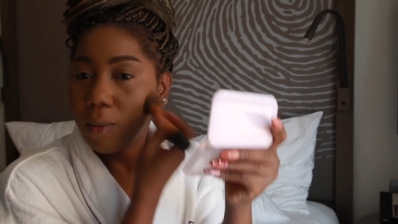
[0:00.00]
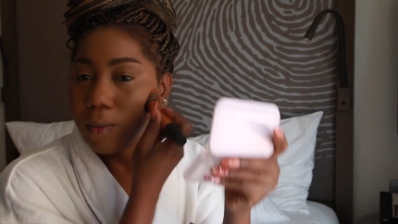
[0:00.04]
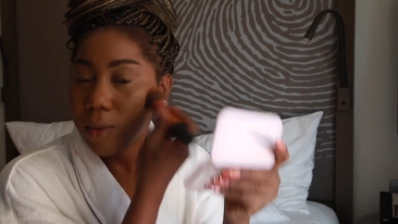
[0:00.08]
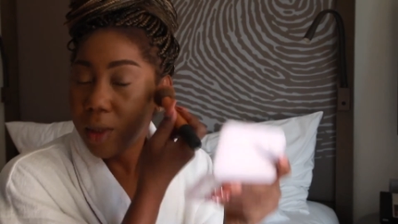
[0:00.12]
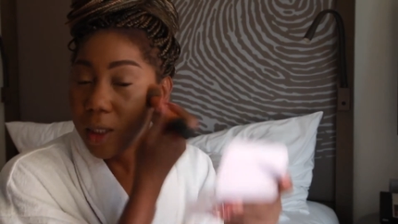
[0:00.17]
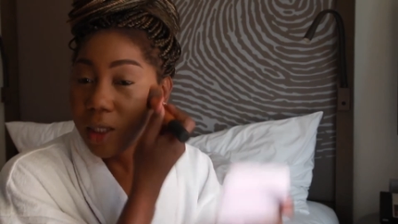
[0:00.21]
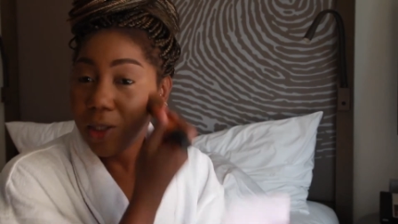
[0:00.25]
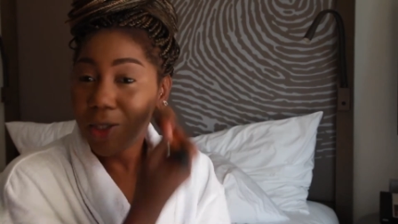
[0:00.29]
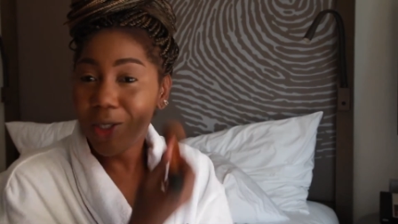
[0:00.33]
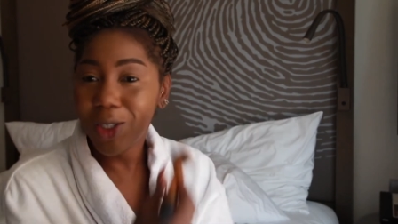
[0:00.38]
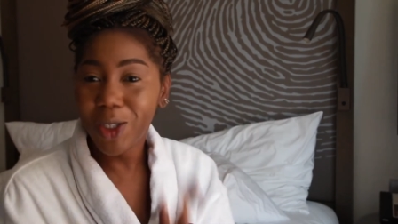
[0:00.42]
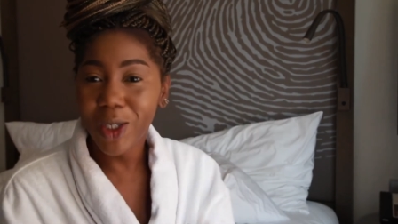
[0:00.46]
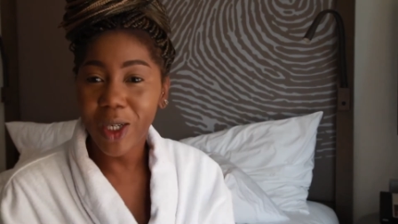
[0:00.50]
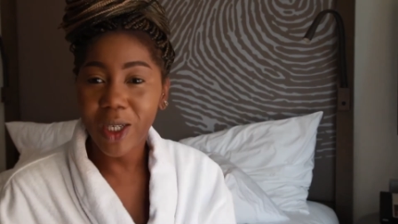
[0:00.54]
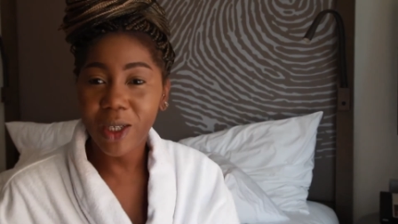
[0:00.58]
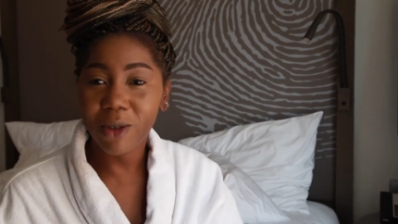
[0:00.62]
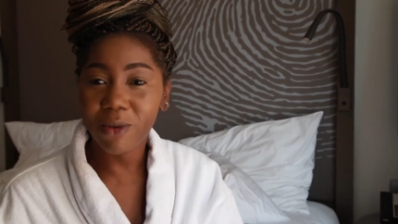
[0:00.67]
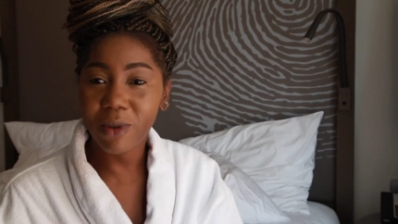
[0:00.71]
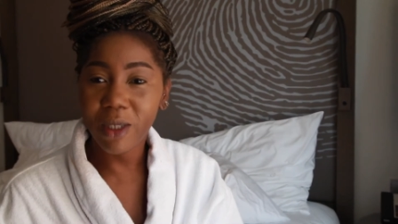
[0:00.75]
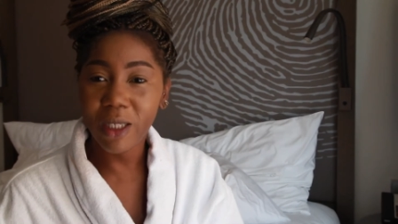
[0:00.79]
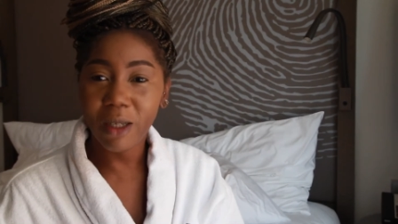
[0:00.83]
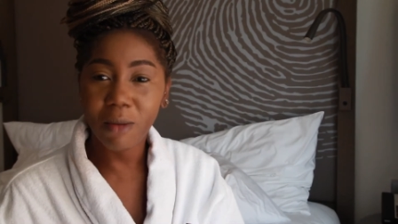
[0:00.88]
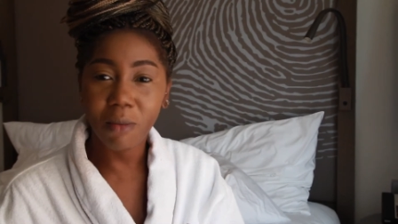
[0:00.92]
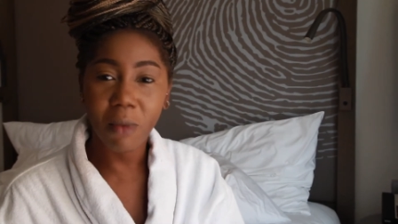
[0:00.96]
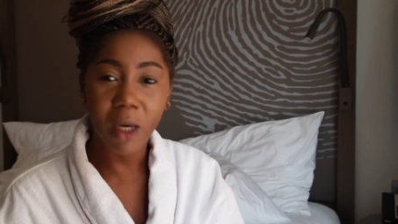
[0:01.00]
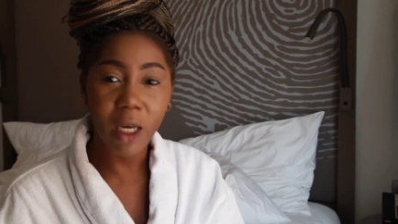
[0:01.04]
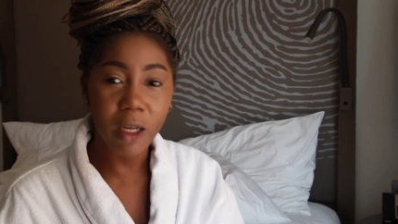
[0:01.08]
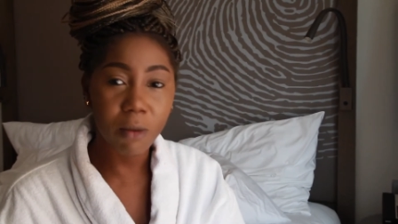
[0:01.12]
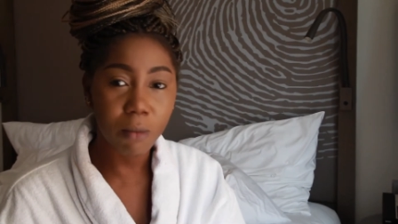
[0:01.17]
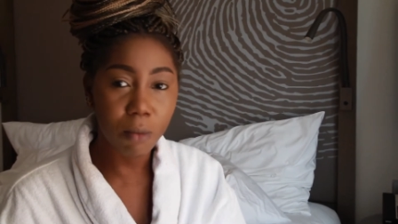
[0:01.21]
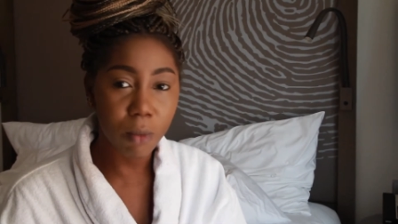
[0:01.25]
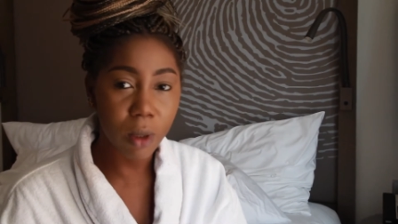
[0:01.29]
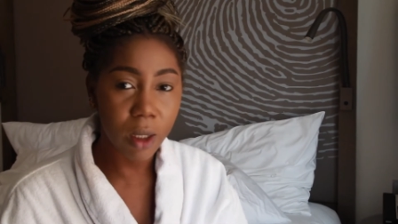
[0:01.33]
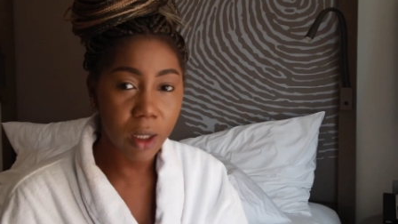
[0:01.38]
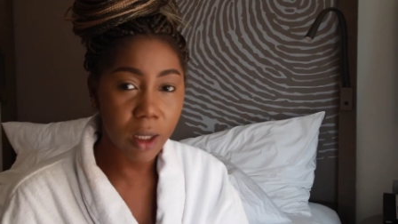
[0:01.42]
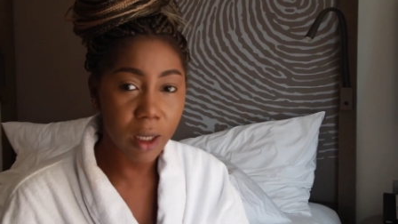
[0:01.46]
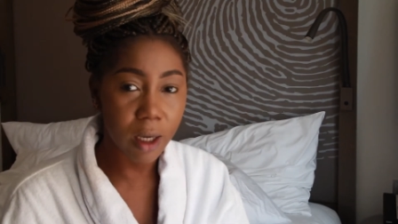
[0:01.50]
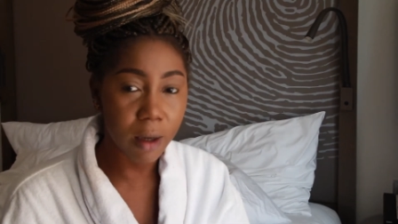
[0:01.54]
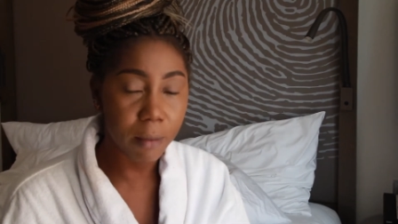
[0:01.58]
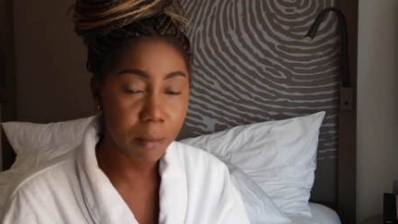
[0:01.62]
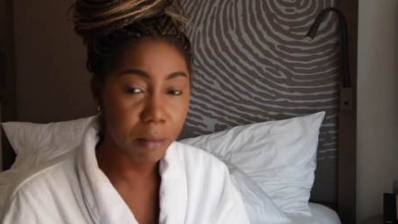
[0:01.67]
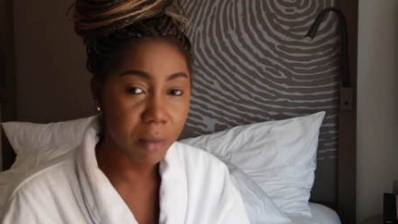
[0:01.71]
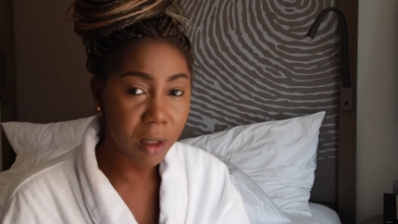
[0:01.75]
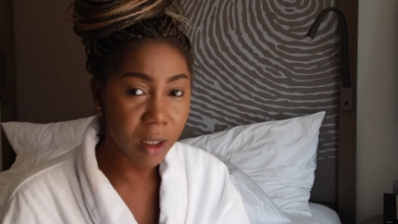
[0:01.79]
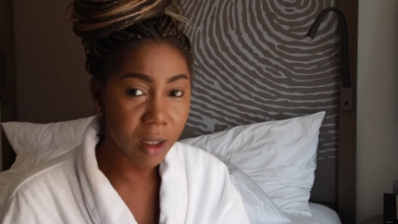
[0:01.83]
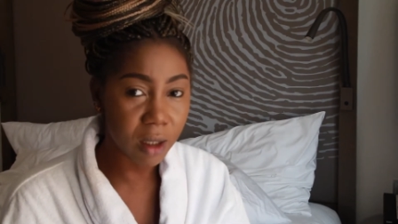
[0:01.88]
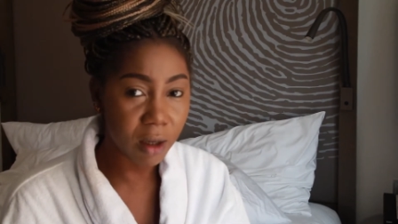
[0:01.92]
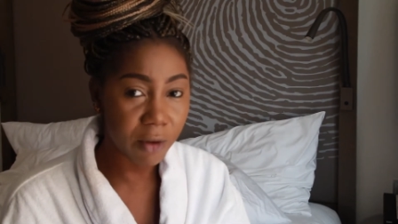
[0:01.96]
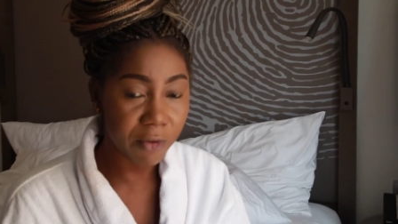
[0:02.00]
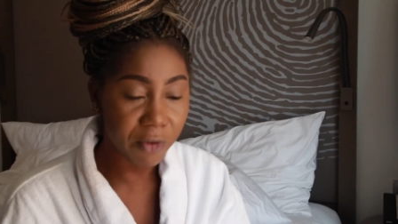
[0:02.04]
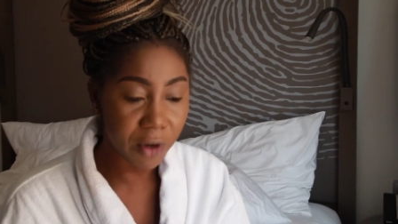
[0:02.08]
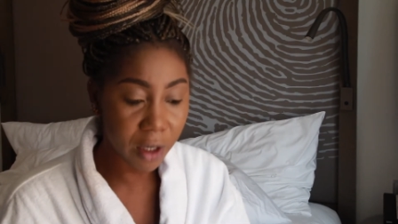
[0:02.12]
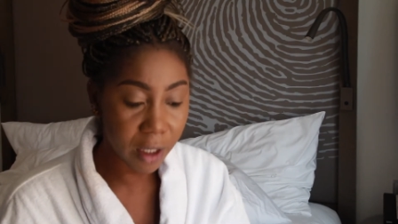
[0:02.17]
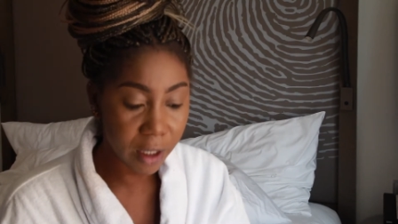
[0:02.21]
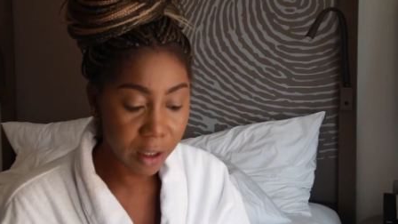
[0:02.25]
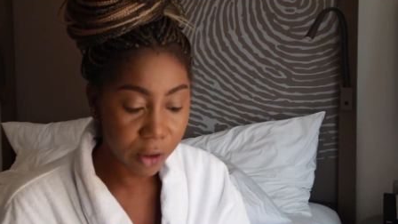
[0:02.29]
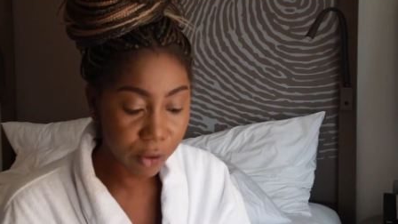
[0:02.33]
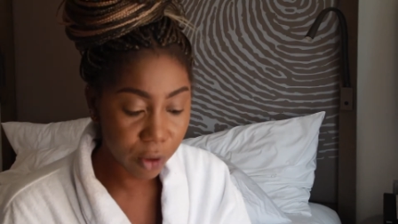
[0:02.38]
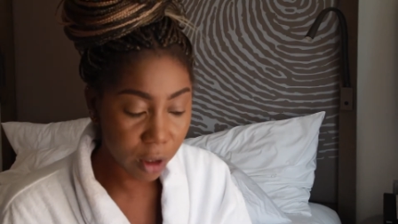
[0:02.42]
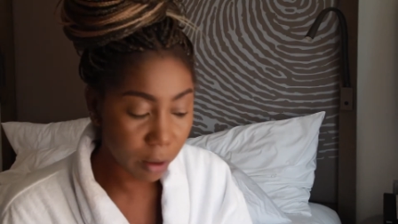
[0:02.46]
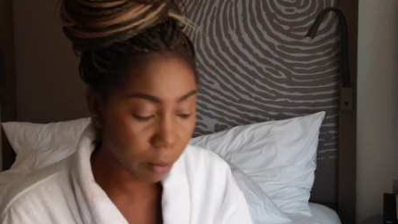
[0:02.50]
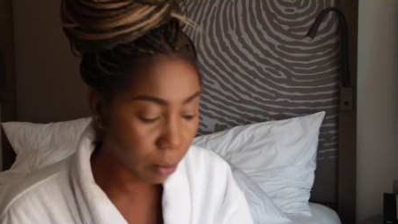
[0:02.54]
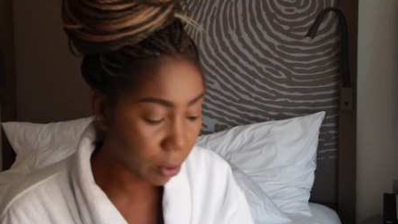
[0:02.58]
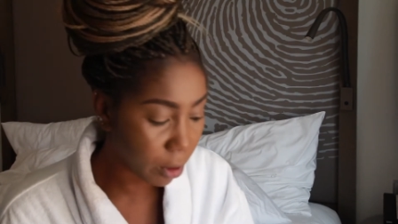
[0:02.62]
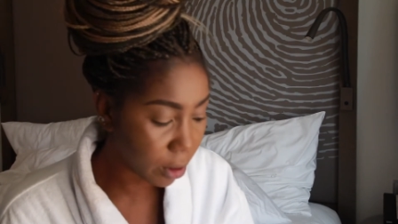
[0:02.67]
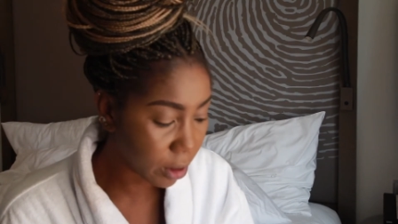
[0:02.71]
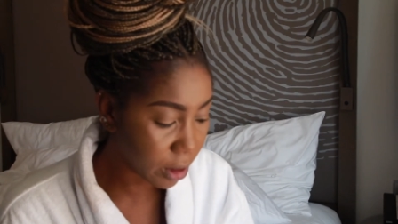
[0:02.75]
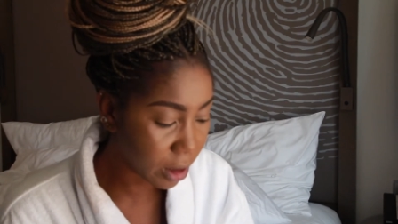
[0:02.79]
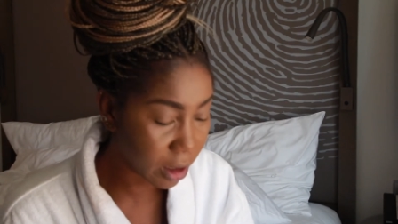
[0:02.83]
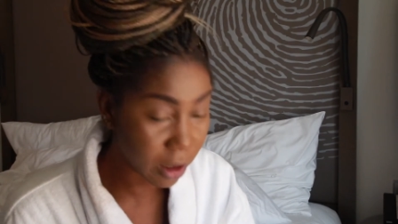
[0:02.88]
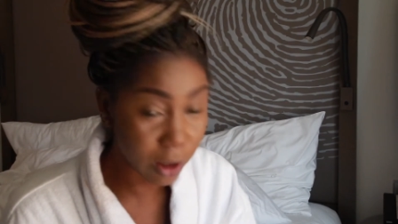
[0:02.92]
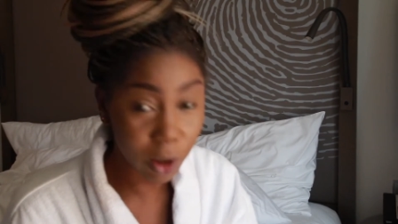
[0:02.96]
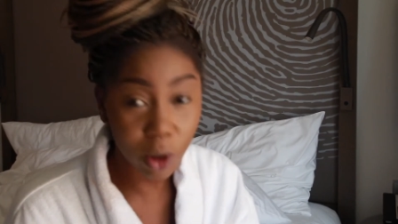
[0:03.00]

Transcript: This journey really made me meet a very great person.